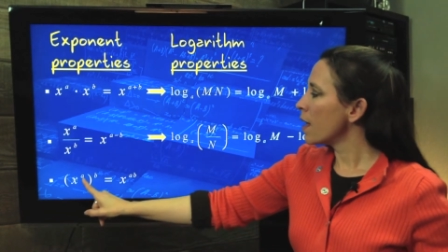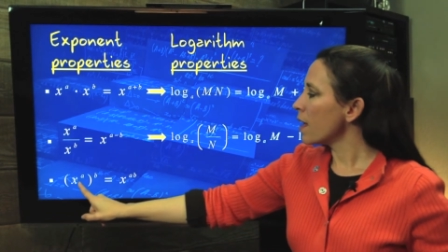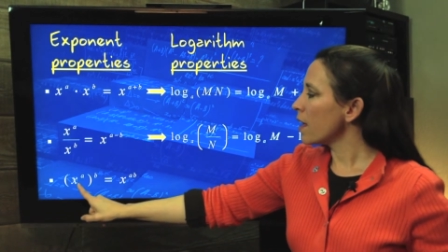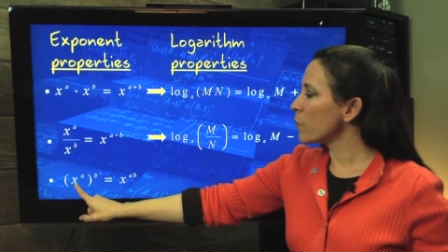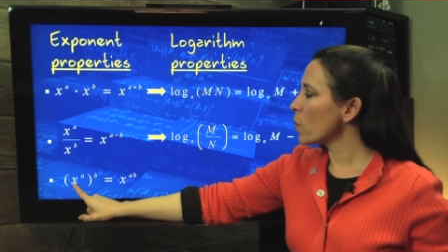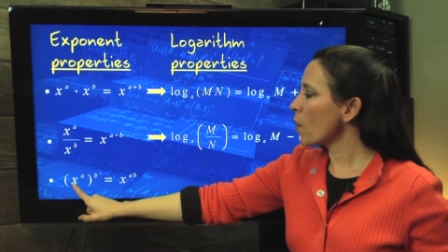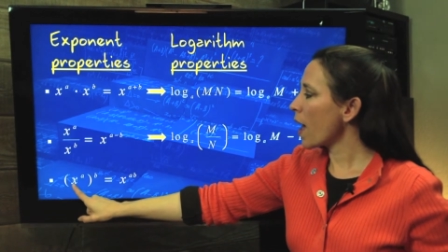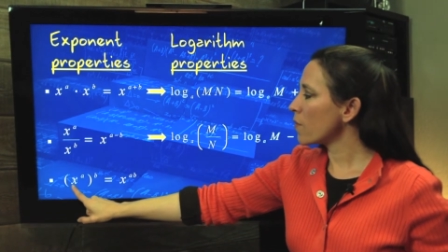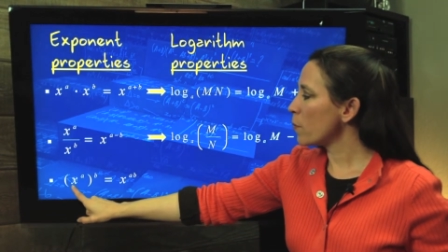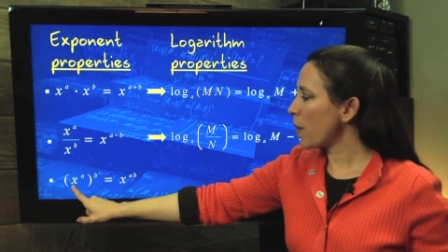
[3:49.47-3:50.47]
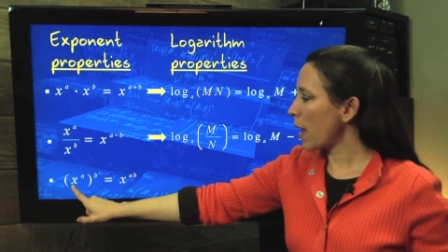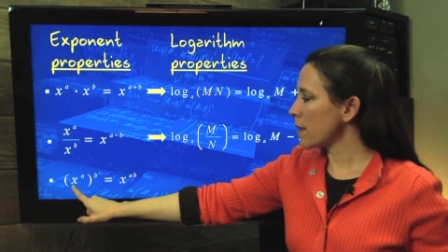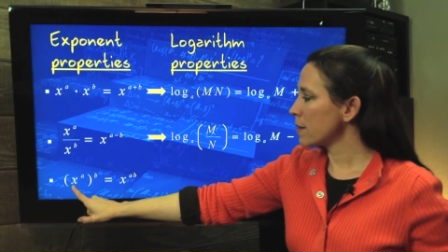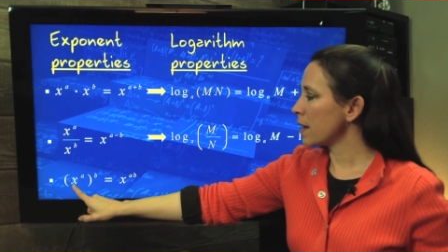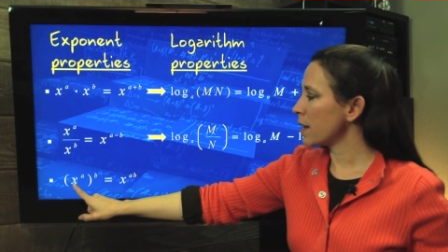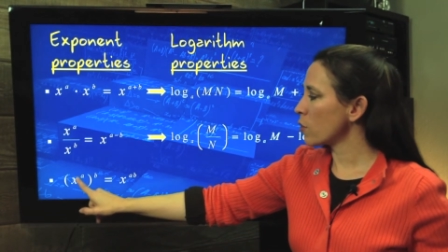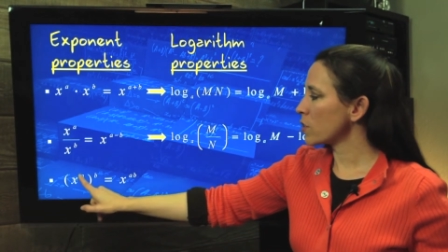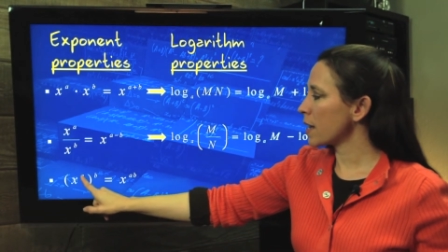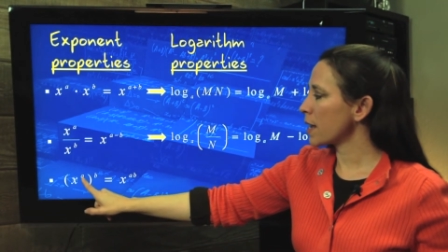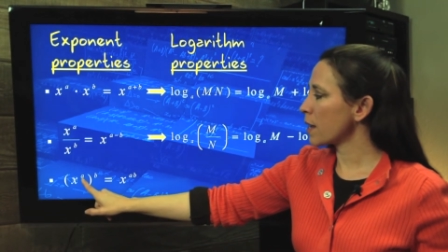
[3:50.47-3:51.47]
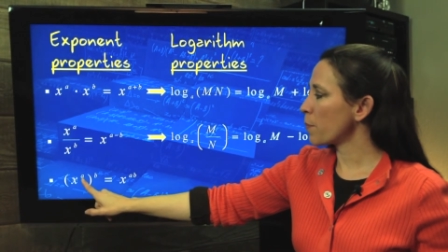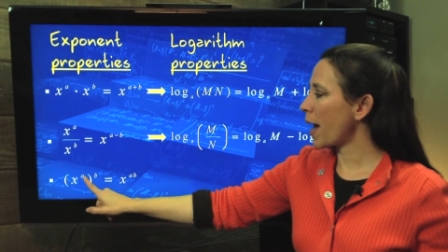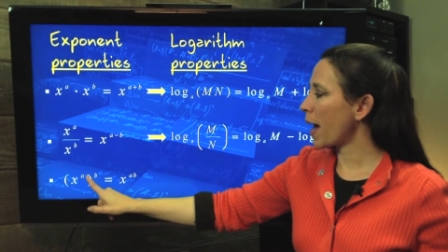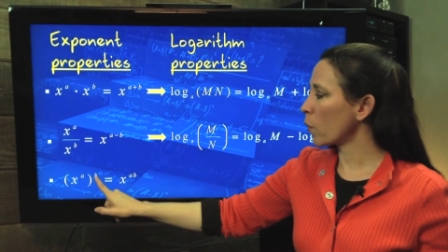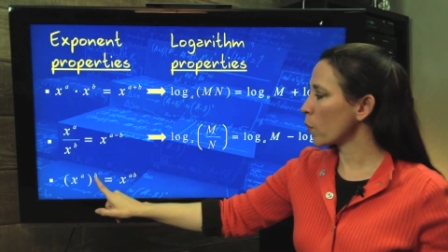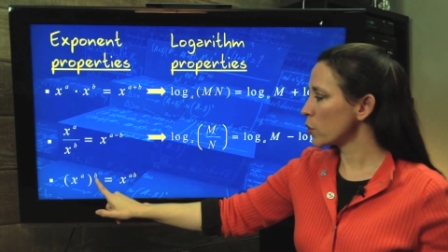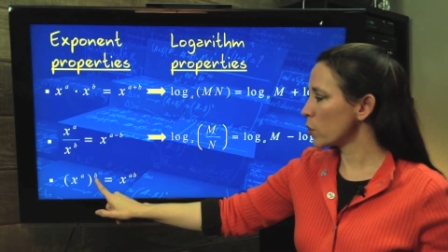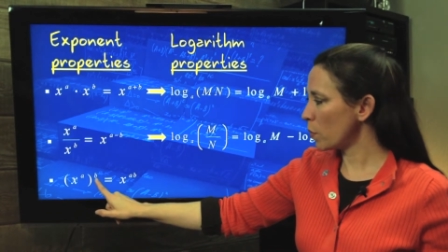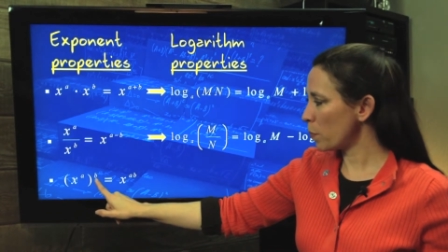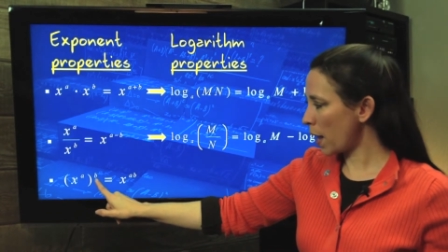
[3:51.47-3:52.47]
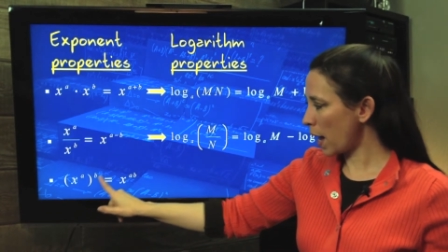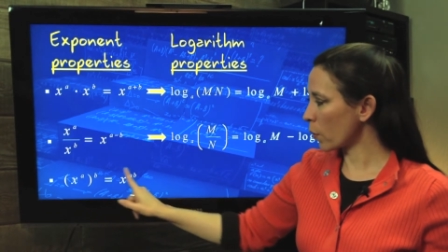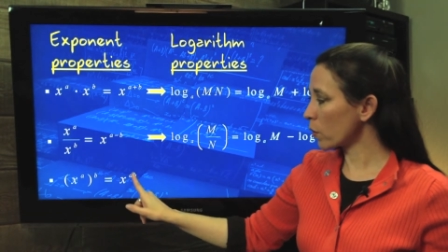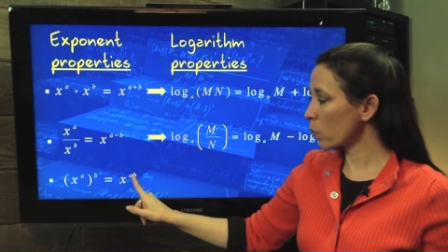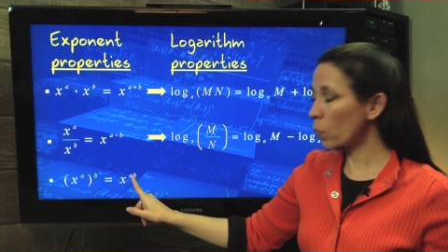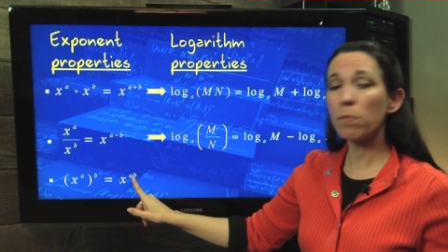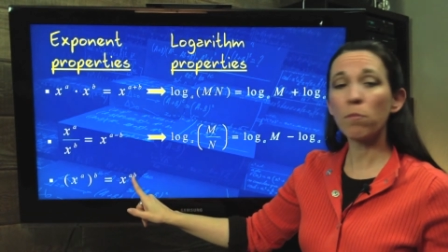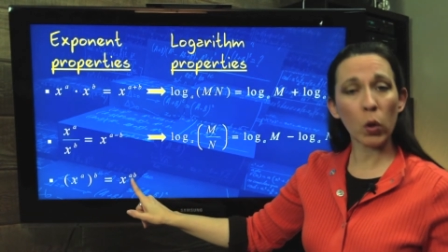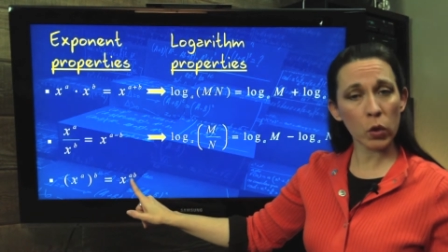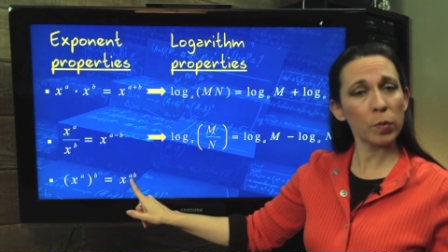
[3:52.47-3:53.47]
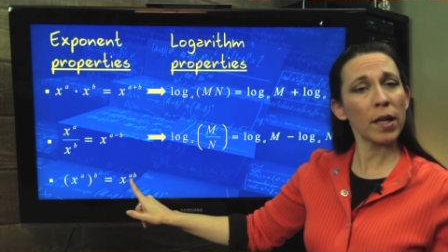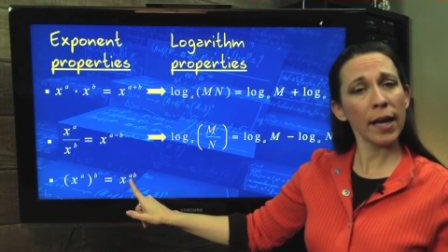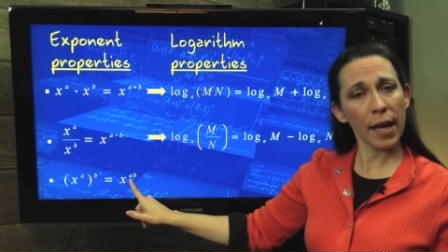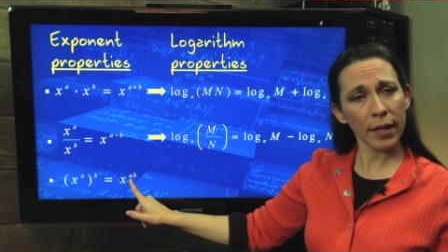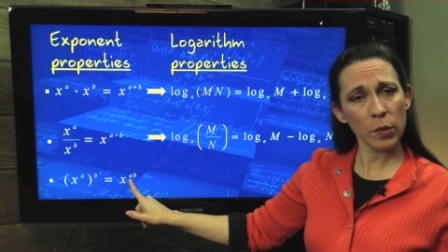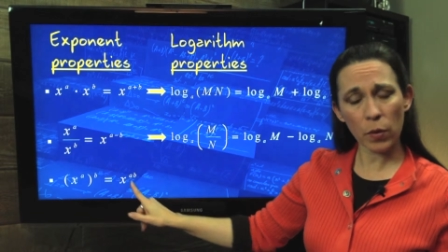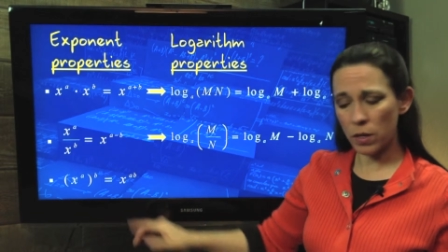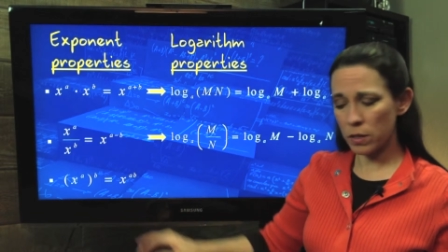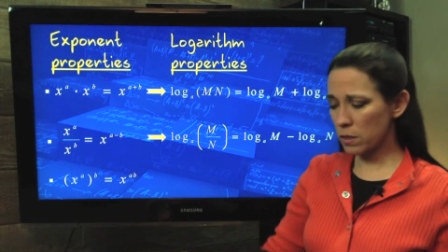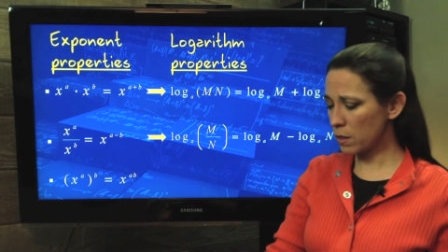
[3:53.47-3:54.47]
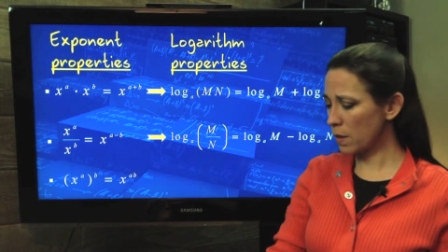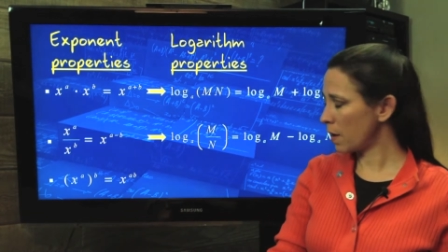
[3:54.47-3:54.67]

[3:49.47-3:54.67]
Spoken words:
If you have a base and you're taking a power to a power, we multiply exponents.